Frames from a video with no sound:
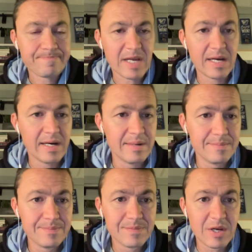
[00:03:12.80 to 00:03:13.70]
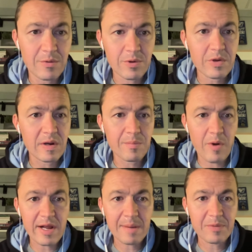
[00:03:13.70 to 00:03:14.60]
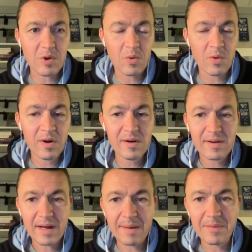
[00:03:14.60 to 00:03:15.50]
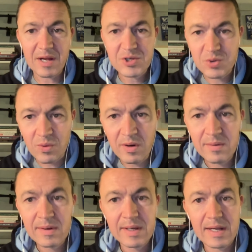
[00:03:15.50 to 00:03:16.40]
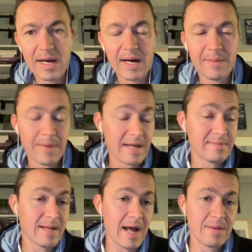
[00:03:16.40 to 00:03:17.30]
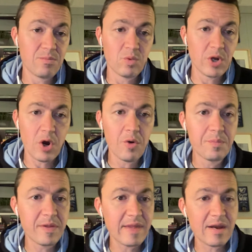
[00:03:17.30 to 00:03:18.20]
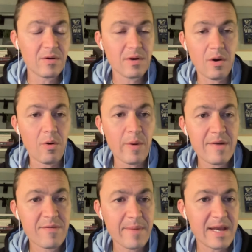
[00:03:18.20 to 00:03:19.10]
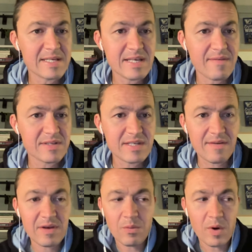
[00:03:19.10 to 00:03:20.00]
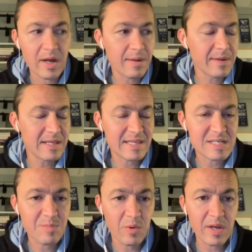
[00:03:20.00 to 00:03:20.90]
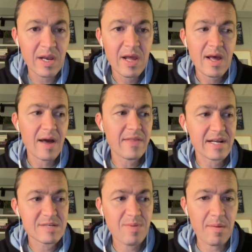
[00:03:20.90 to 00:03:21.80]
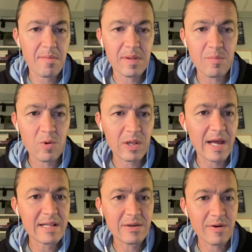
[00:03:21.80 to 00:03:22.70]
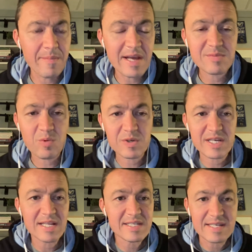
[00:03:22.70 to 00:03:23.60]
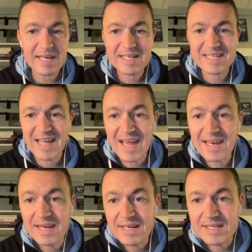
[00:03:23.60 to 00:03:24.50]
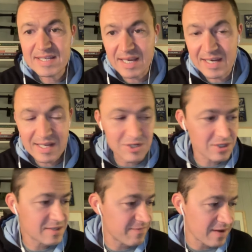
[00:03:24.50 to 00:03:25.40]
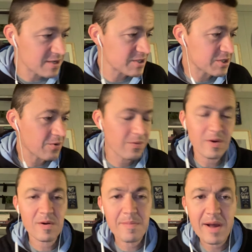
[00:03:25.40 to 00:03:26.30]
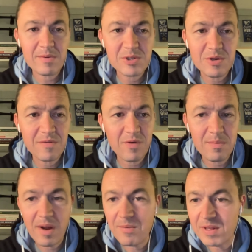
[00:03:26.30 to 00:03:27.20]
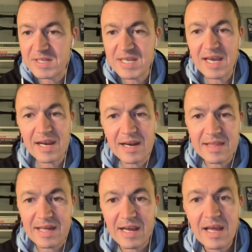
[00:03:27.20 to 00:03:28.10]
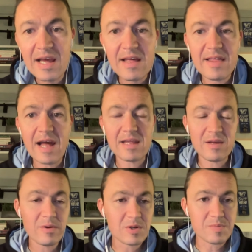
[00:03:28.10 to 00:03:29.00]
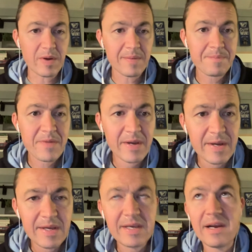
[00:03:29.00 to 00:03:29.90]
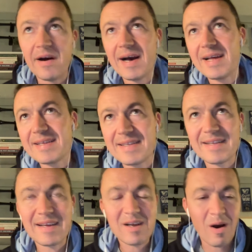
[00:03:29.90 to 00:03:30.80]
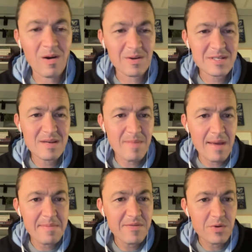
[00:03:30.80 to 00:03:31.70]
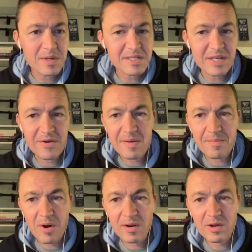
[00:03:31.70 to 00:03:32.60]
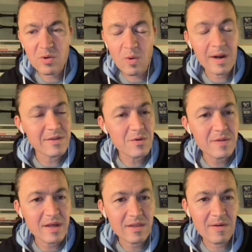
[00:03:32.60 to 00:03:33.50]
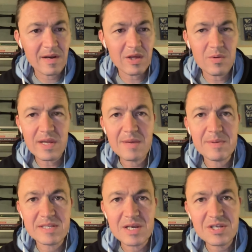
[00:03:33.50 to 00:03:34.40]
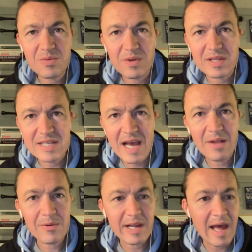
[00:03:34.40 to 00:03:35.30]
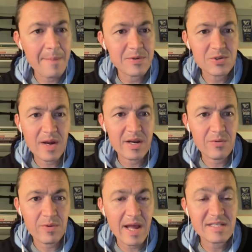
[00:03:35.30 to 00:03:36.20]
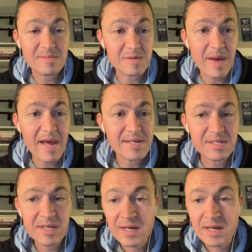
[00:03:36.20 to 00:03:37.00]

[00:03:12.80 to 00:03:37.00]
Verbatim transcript: Um, you know, are you going to break up the core? I'm not sure. Um, I, I would hope that they don't go away from 87 71. I mean, at this point, I think it's probably more likely or it makes more sense to extend Sid. He should finish his career in a Penguins uniform. Not really saying anything that huge, but, you know, I, Karlsson, maybe if you consider him part of the core, I do think they're in a unique position with the salary cap and trying to create some space.